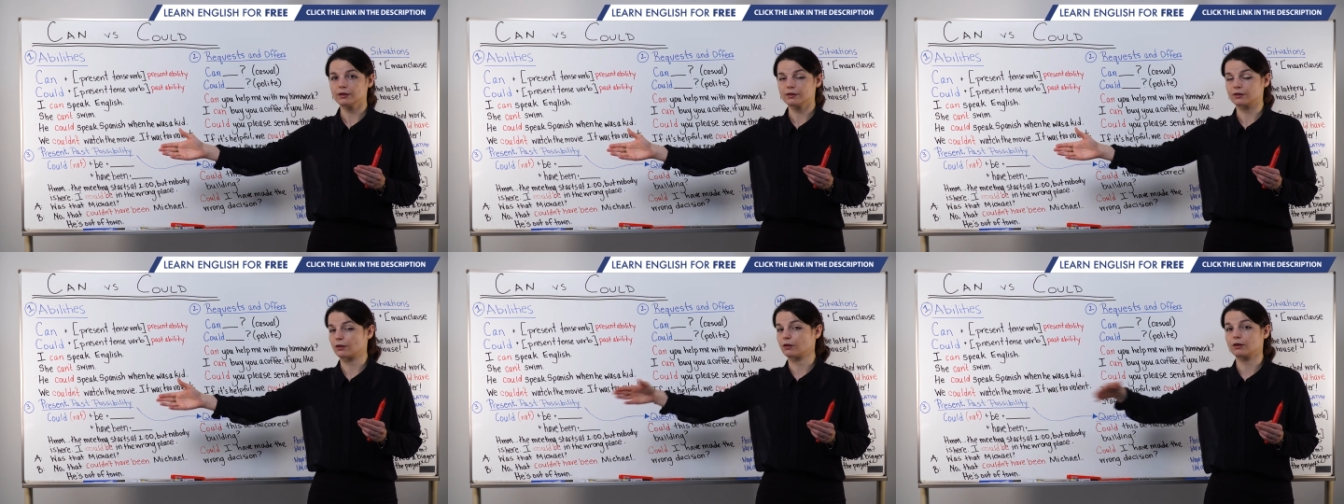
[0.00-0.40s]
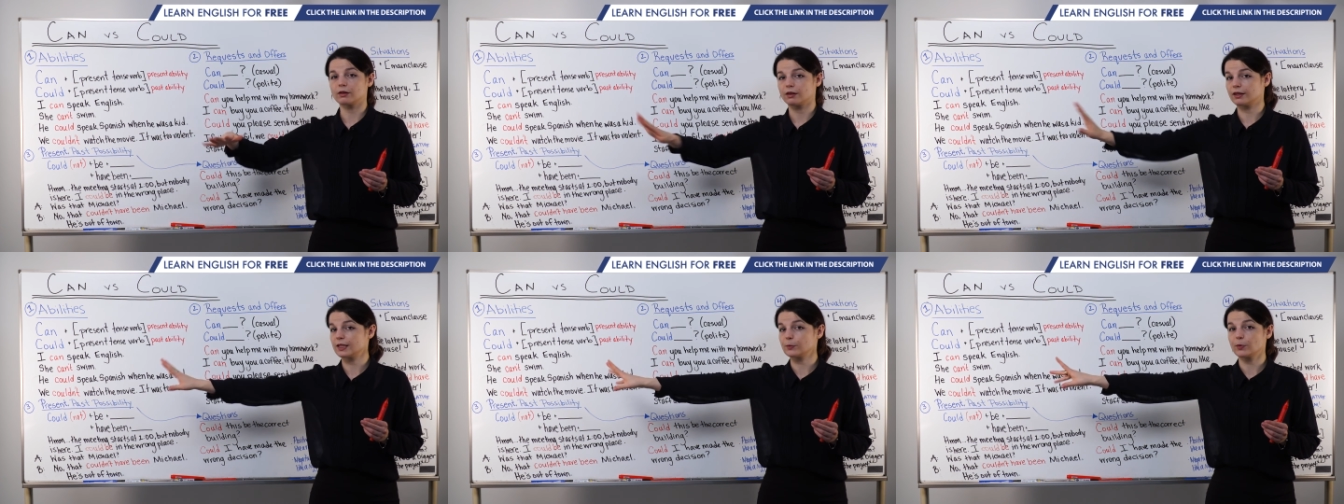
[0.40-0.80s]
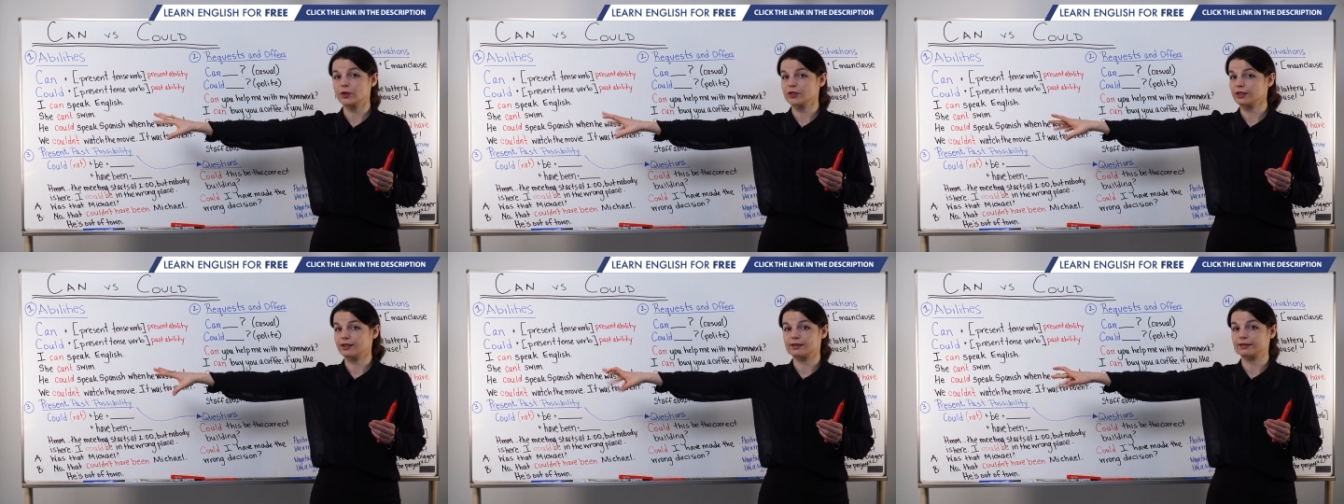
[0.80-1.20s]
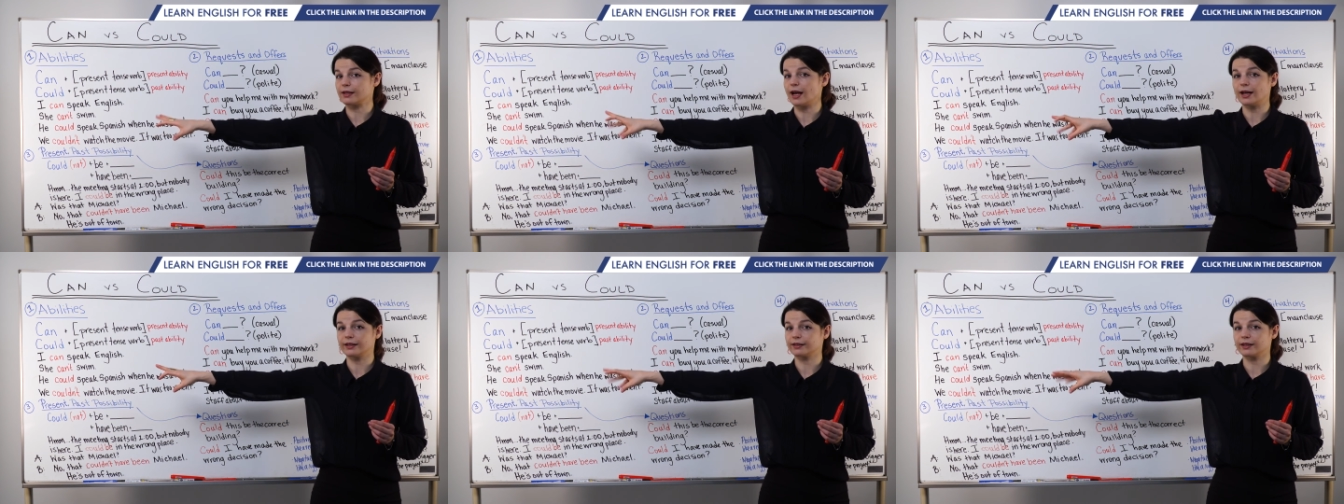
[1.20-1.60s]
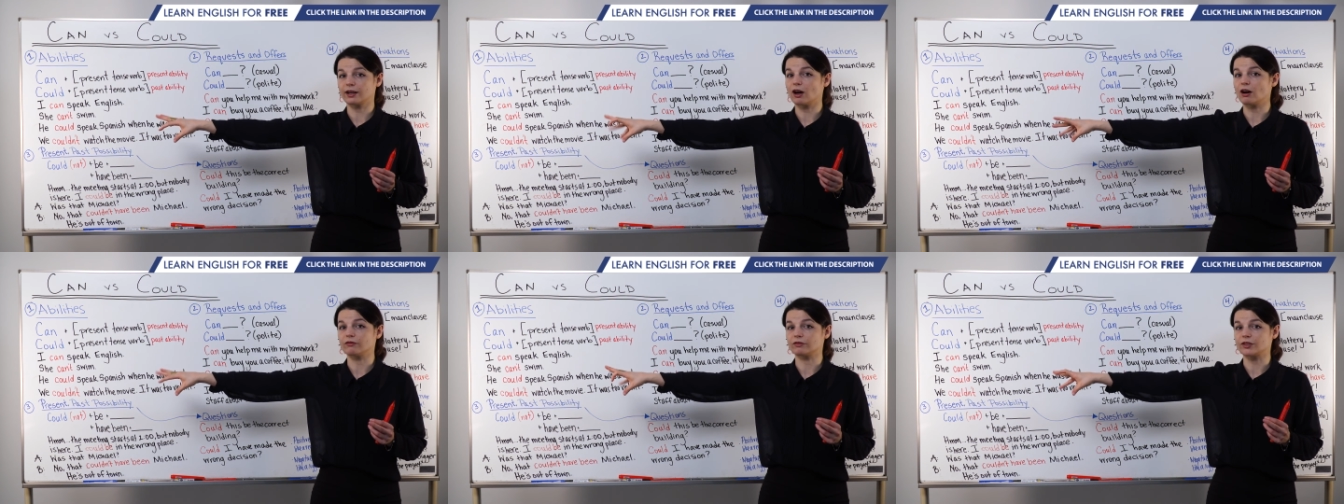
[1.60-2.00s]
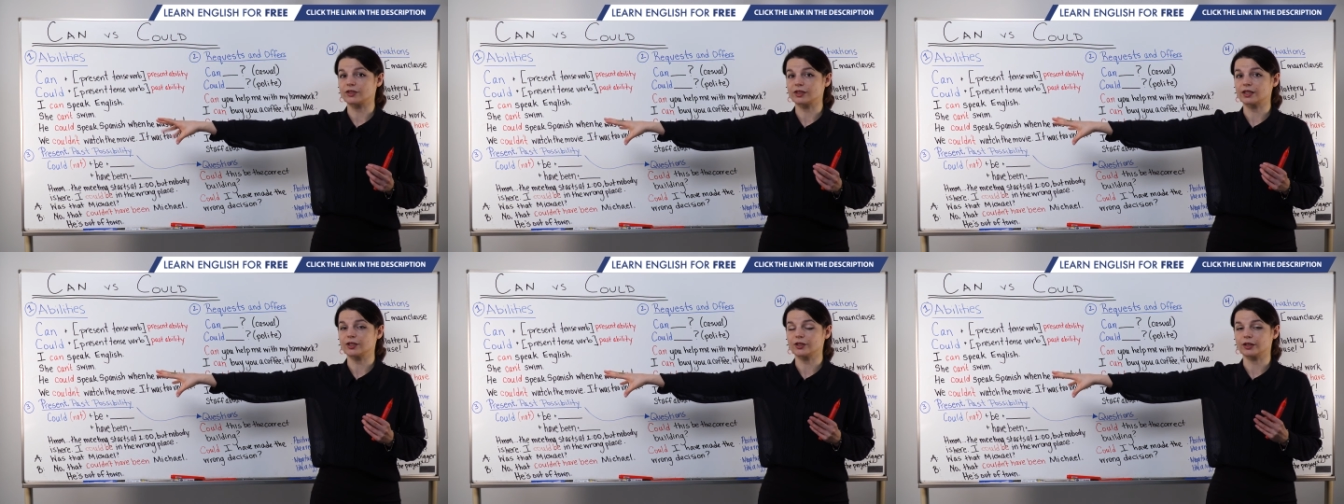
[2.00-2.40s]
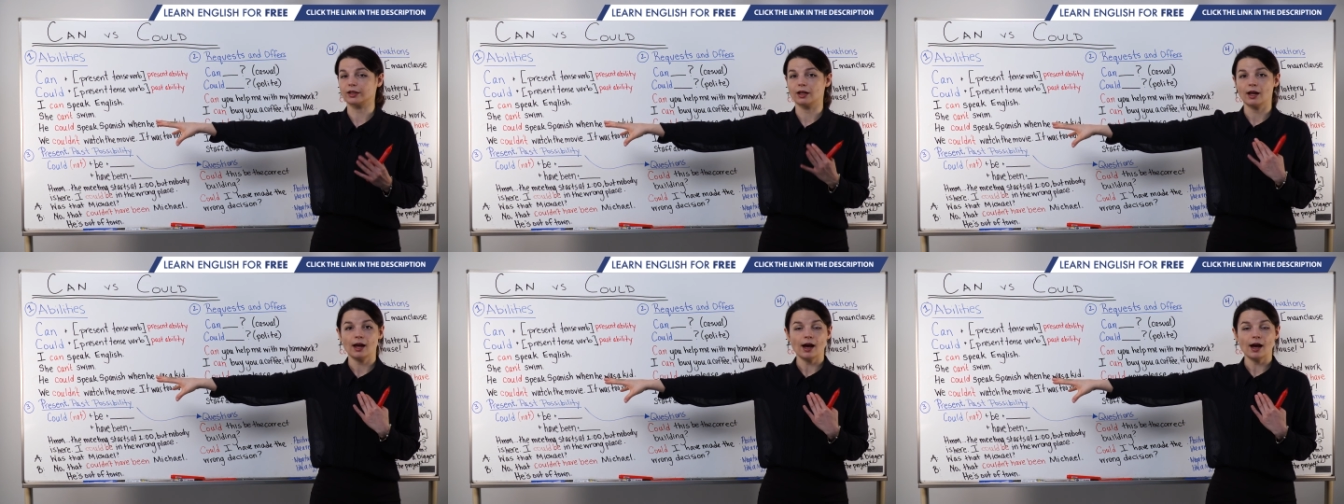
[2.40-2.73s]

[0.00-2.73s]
So this person is not in the conversation.